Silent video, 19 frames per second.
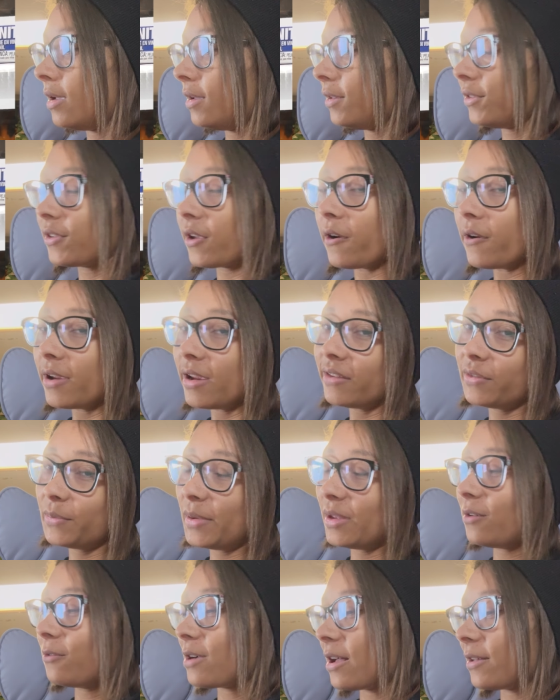Sorry it's
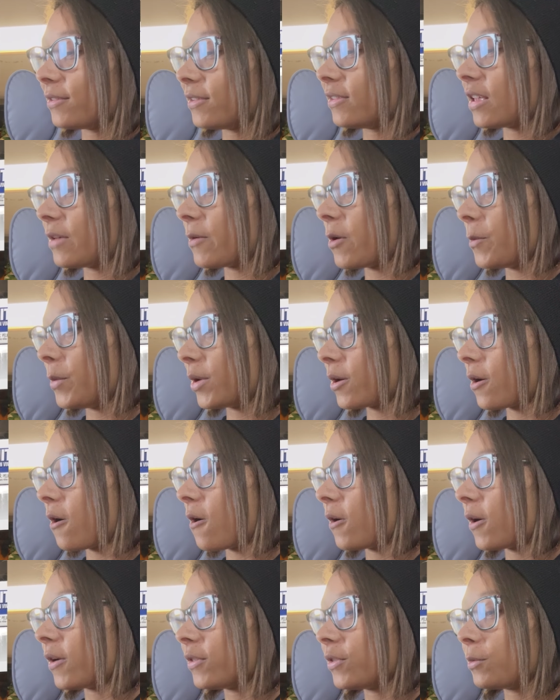been a while since I've opened
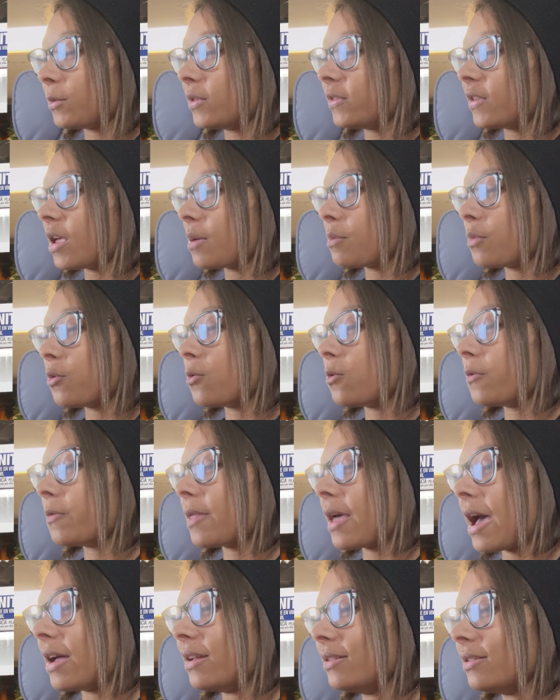cards. Once I pulled
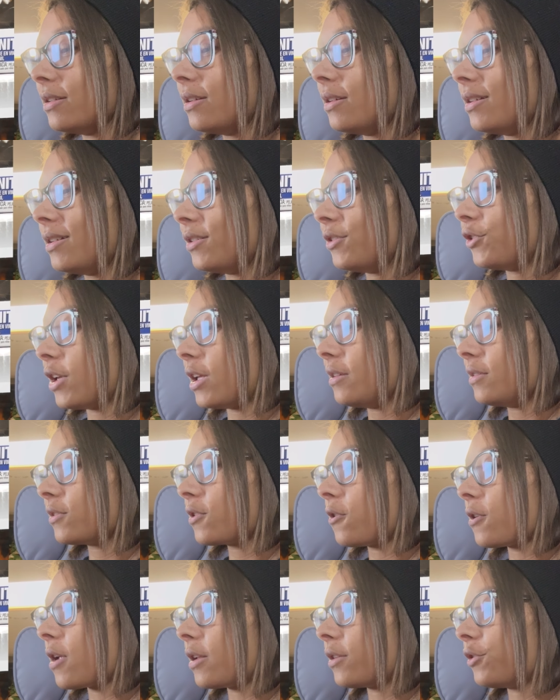that chase
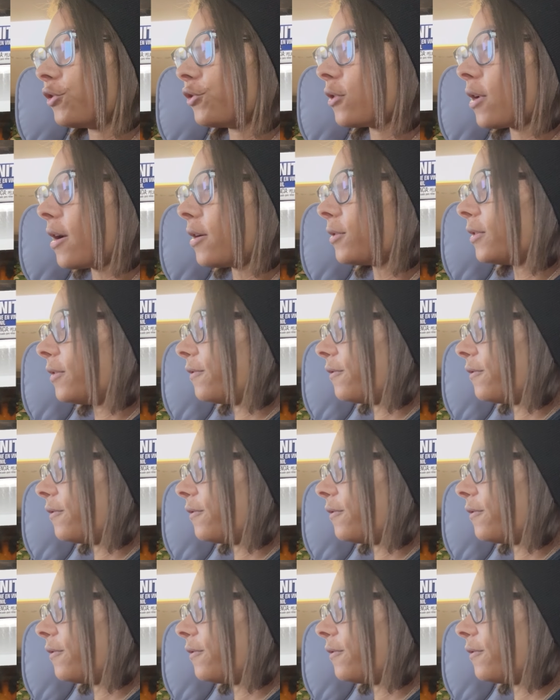card out of Shrouded